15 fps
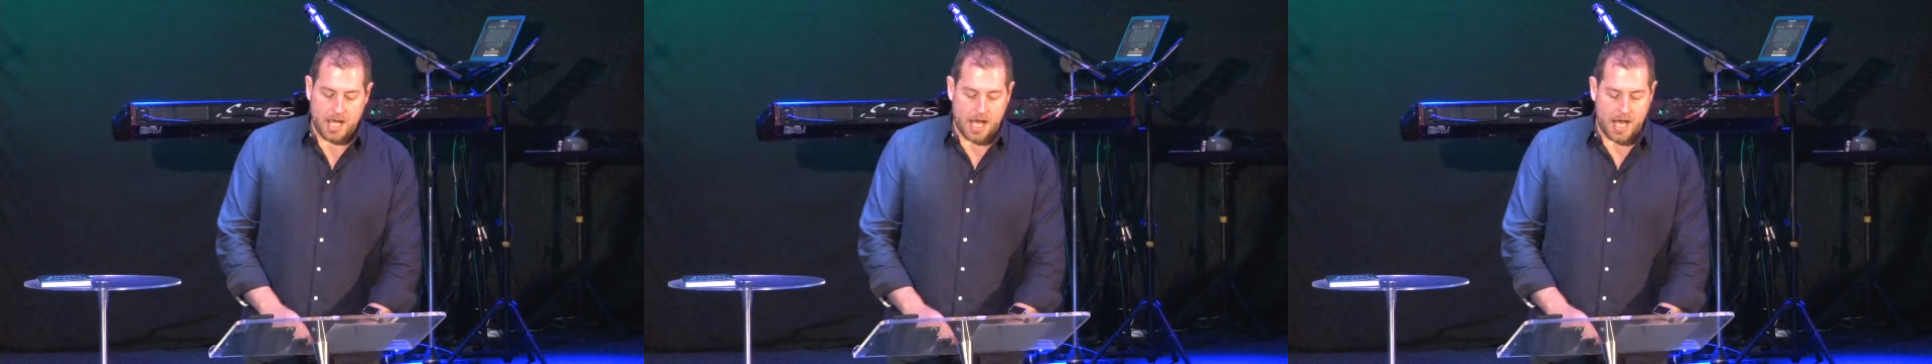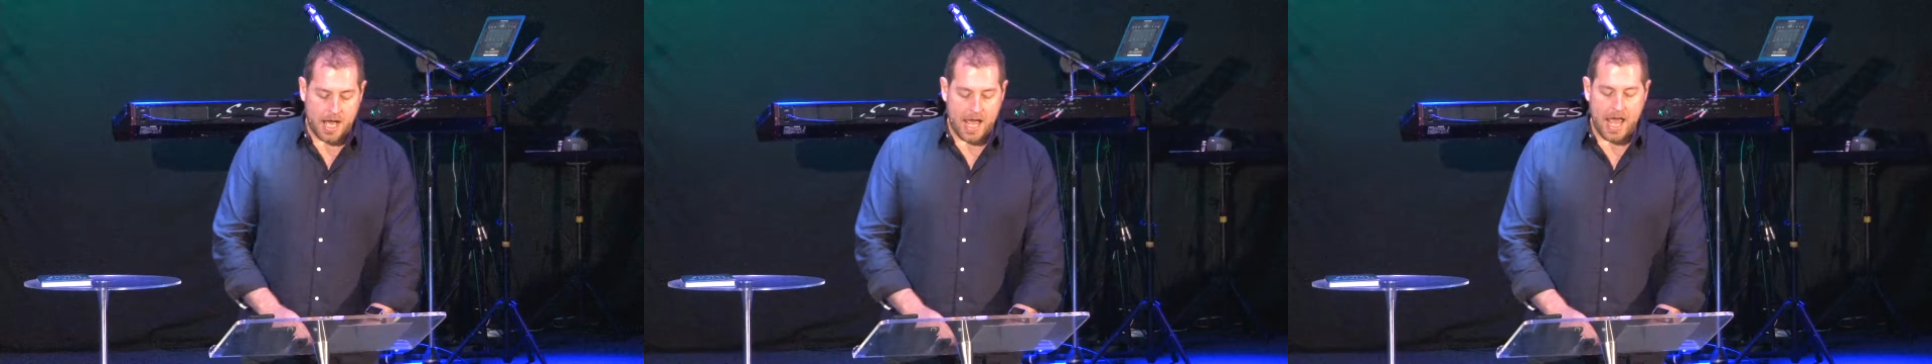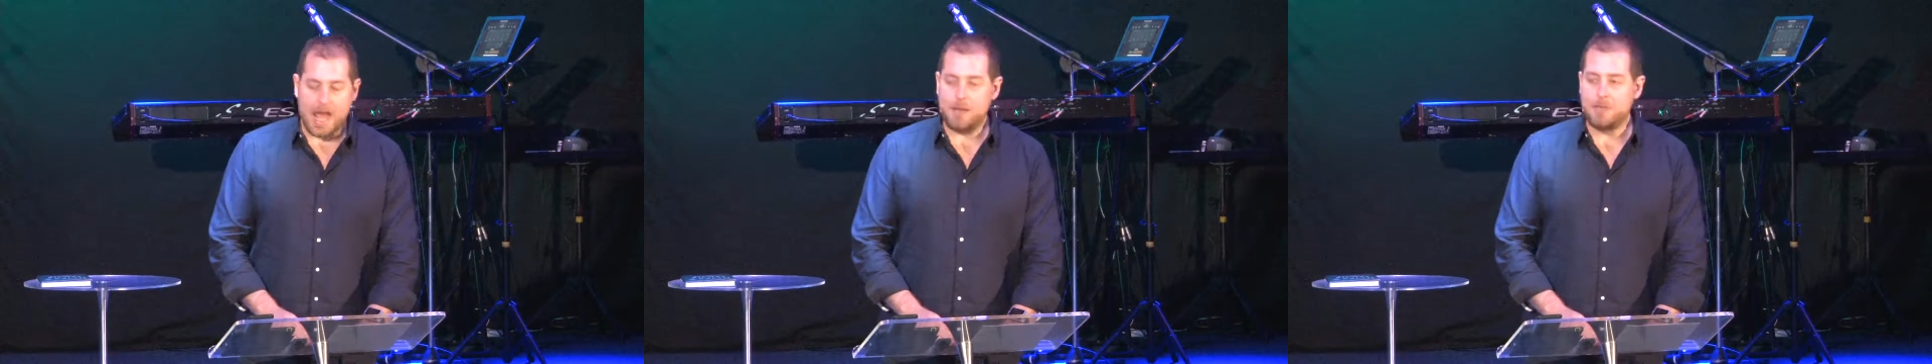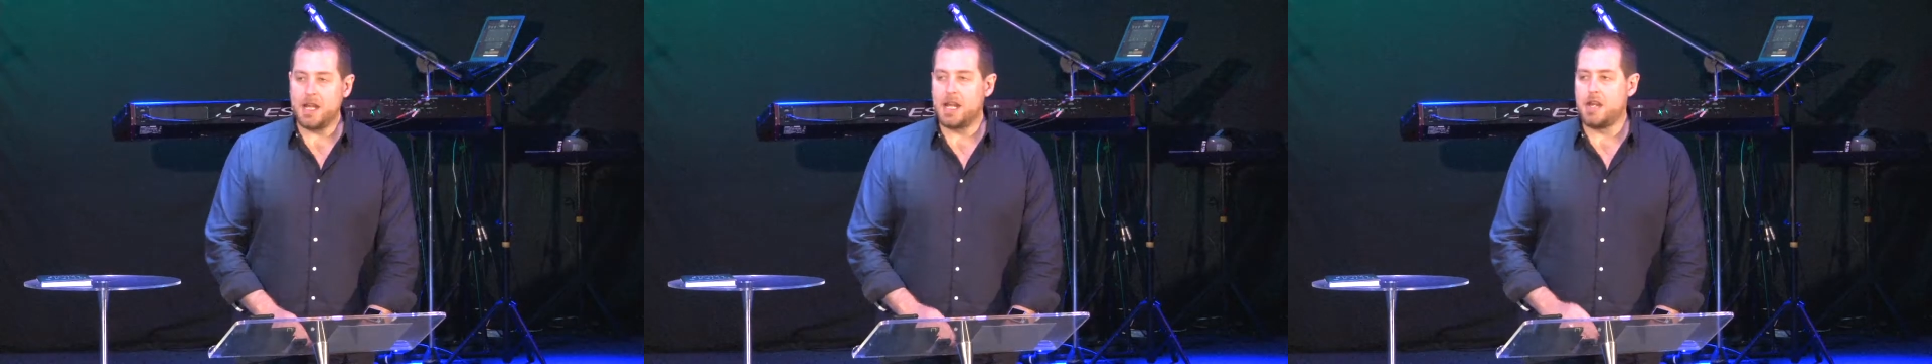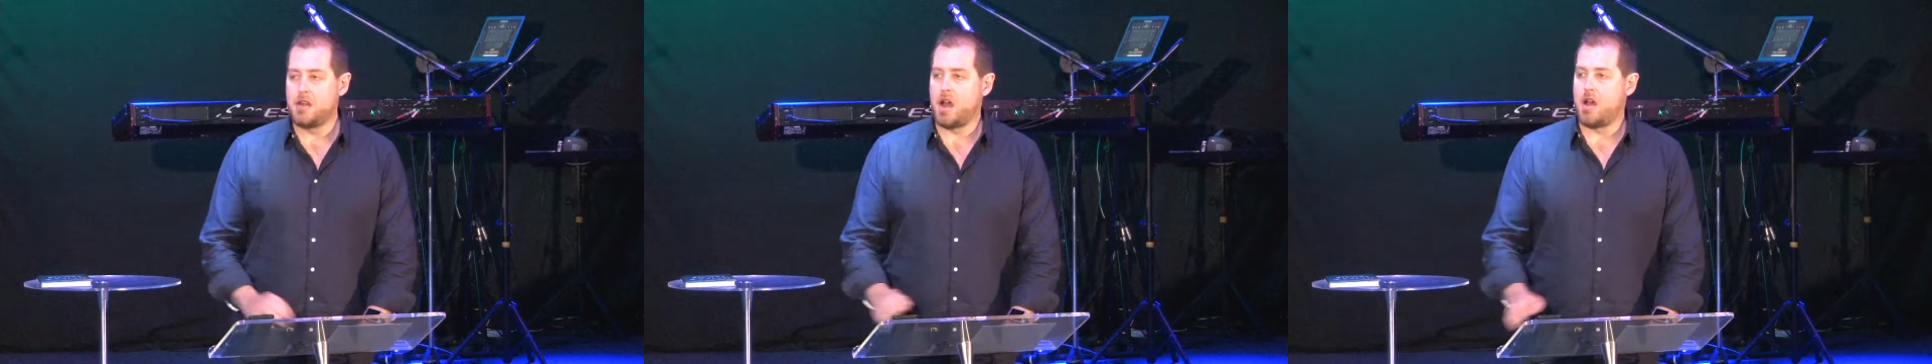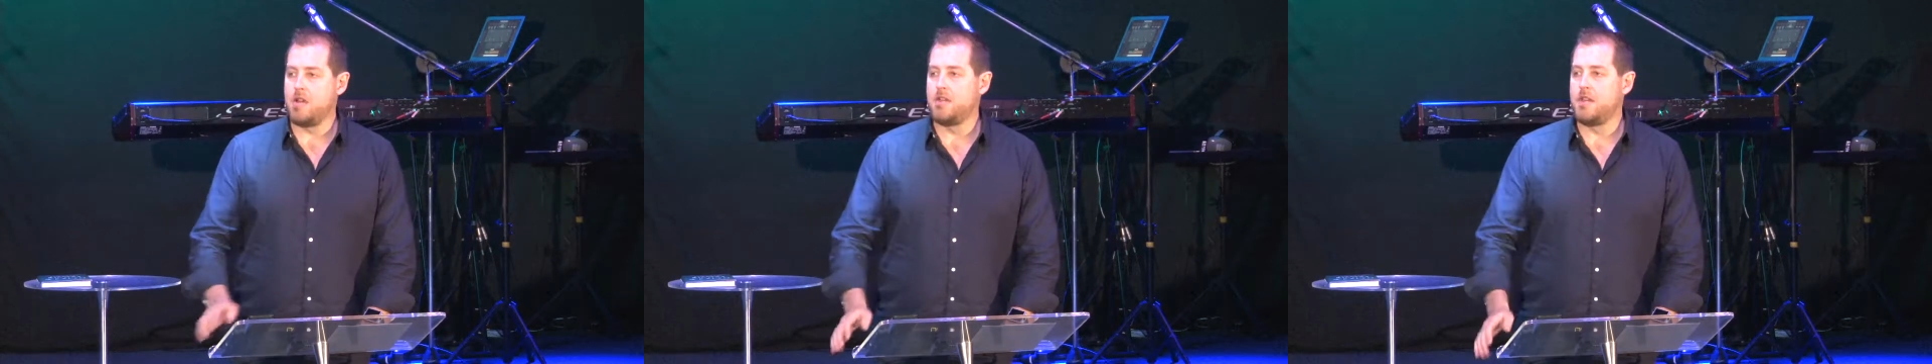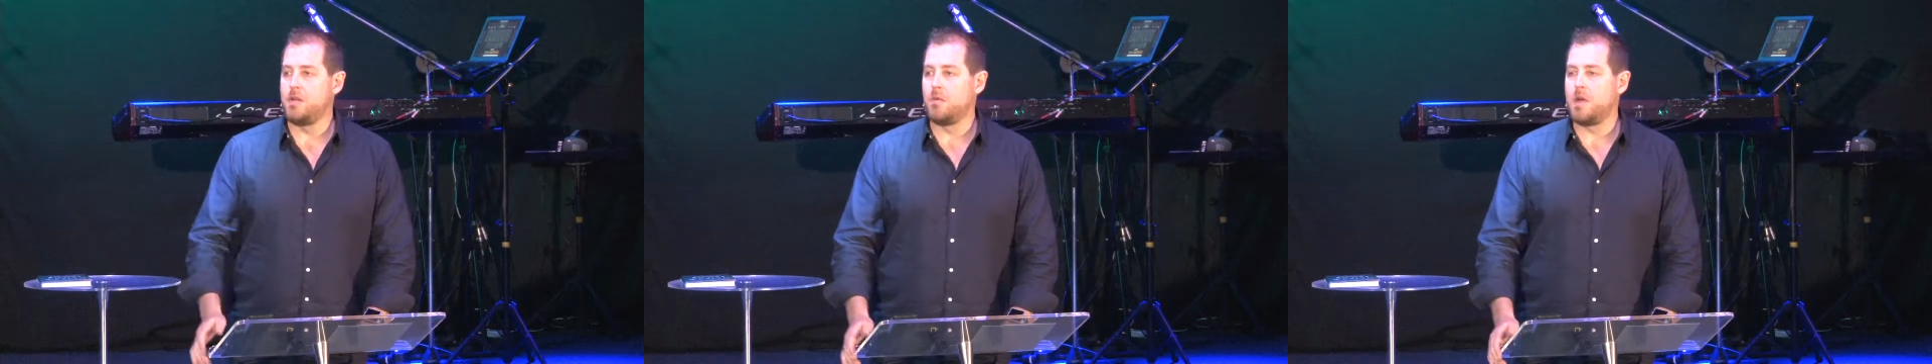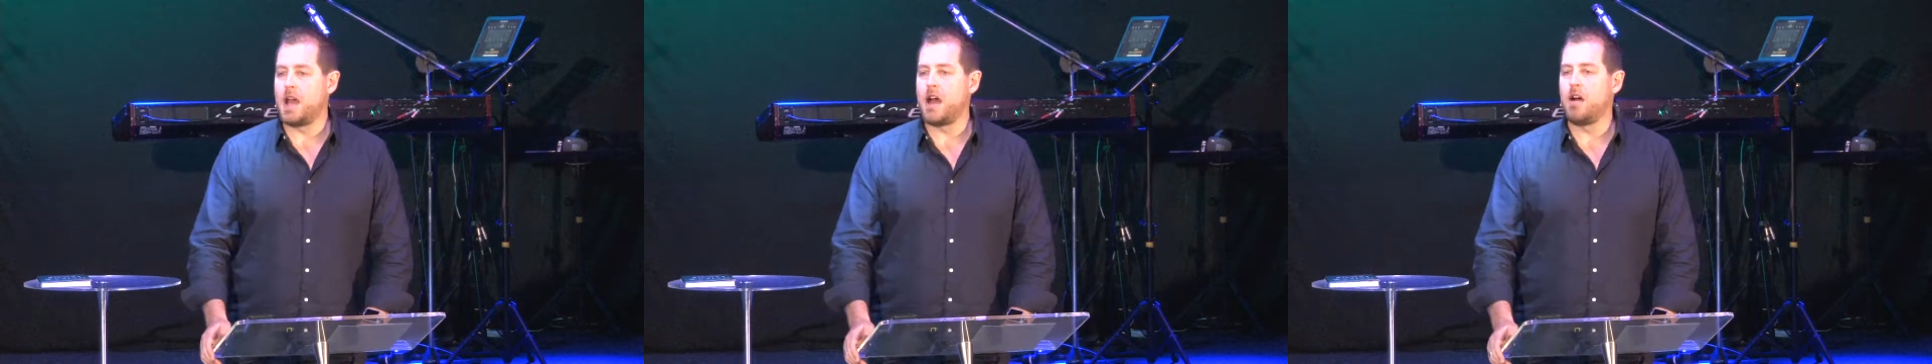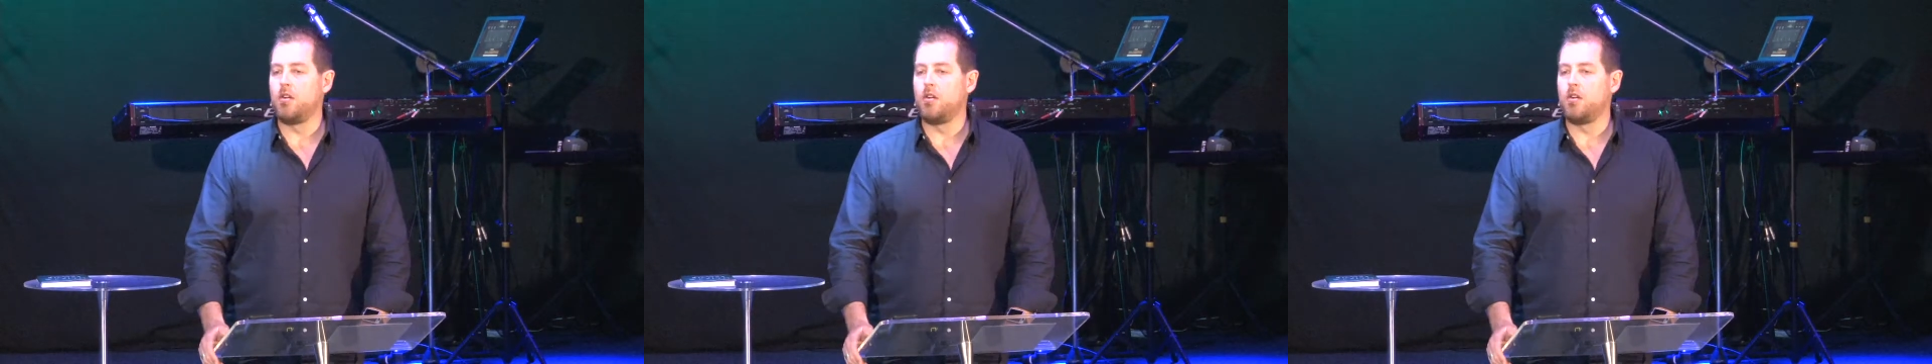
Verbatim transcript: Uh, how many know that we are